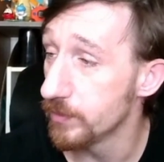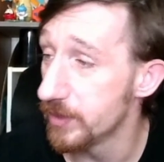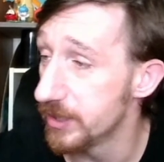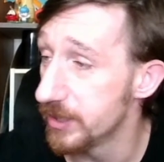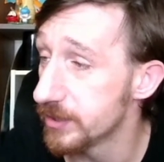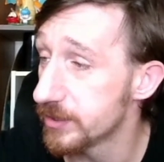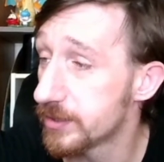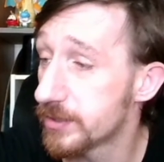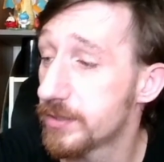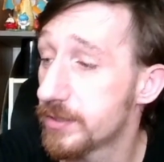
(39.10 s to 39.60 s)
we
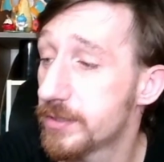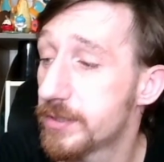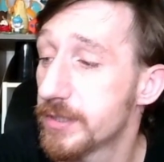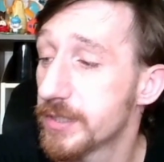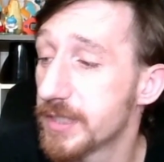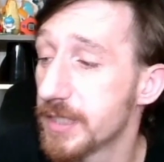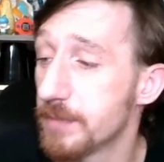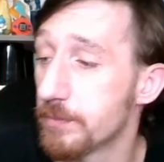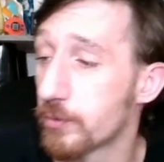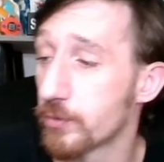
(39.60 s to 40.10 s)
went
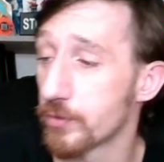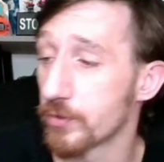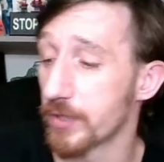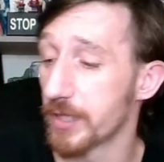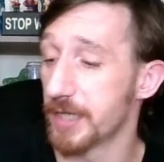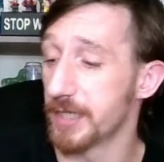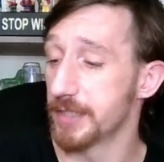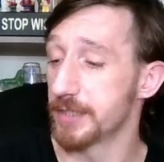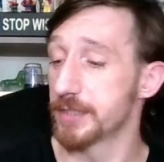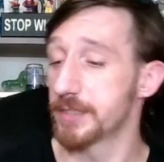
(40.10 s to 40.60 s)
to see
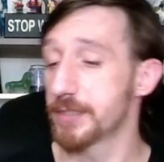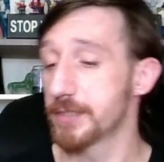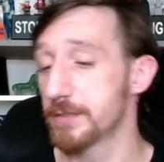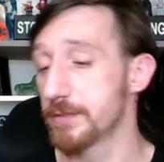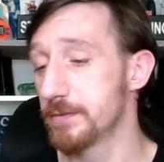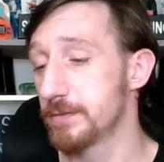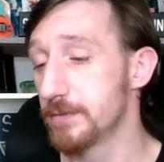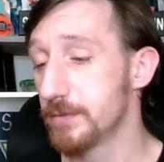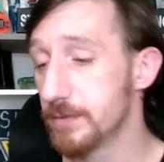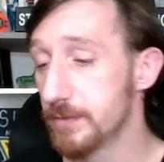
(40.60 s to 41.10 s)

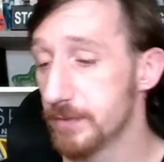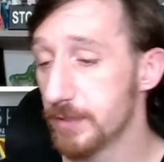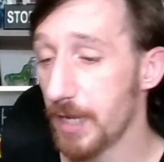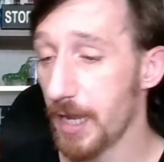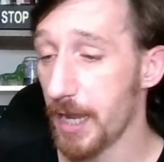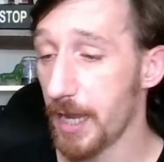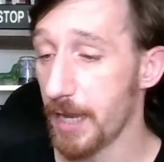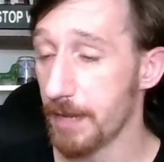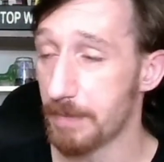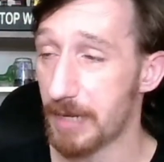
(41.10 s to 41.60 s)
Borderlands,
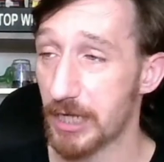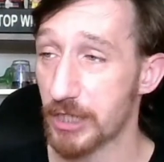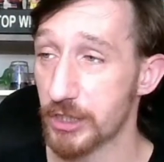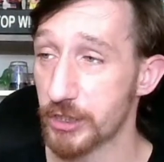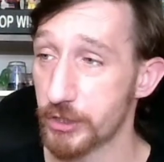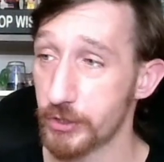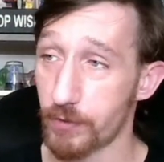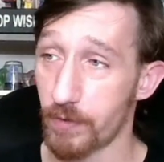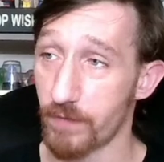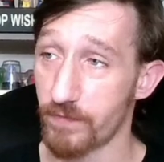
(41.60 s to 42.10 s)
and
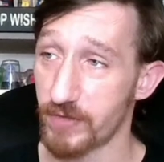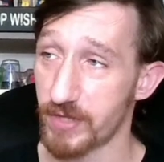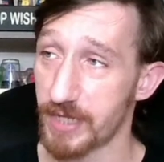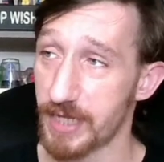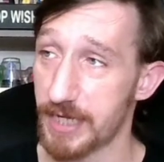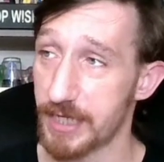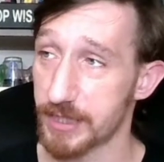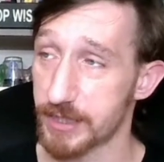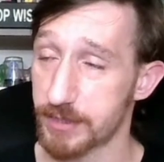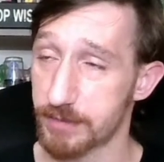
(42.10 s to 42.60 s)
mind you, over the
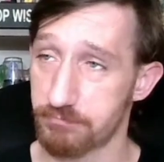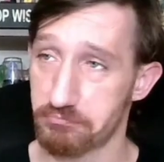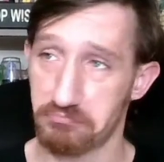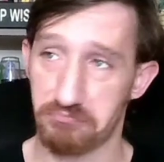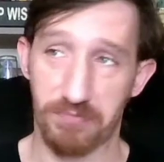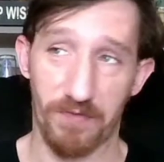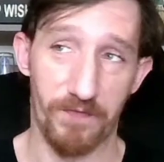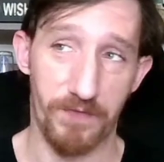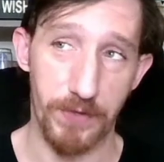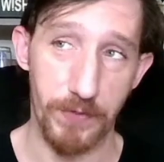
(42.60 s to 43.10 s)
last
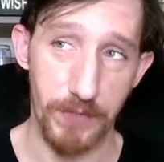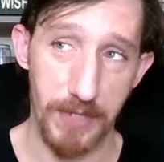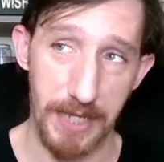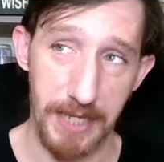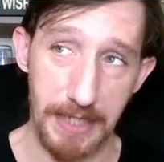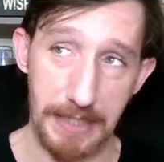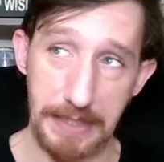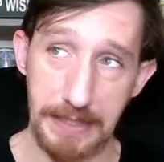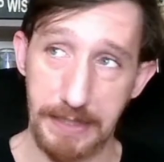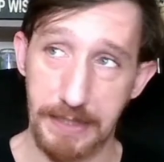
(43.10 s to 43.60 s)
few
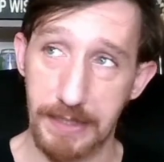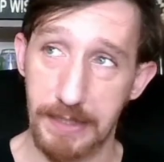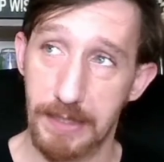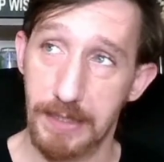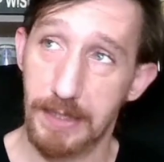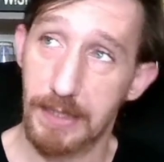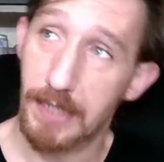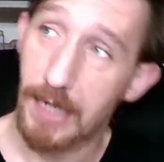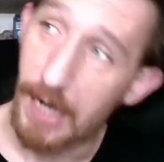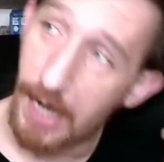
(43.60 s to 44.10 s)
days,
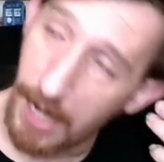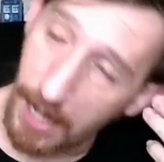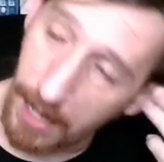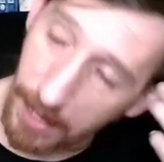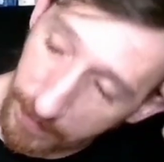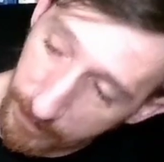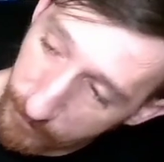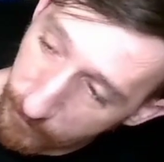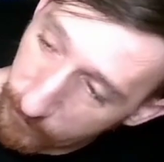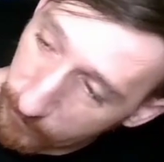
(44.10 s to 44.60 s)

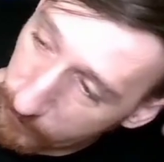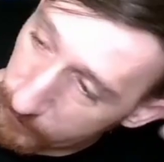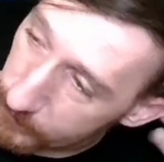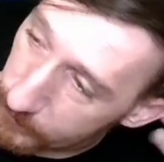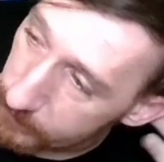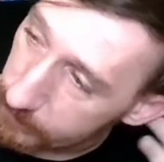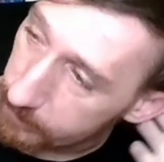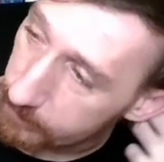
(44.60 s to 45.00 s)
I've